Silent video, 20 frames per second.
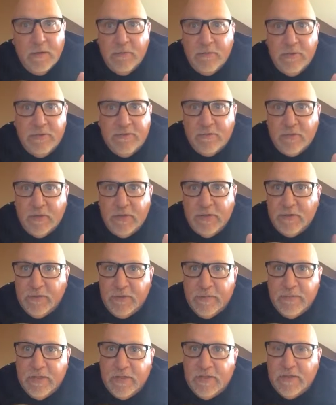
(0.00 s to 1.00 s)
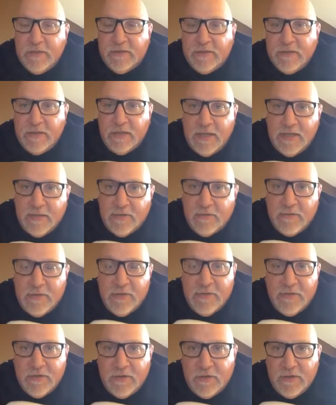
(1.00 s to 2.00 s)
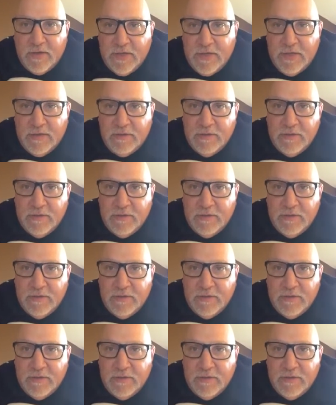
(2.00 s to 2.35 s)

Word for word: we've really only been here till like 3.30.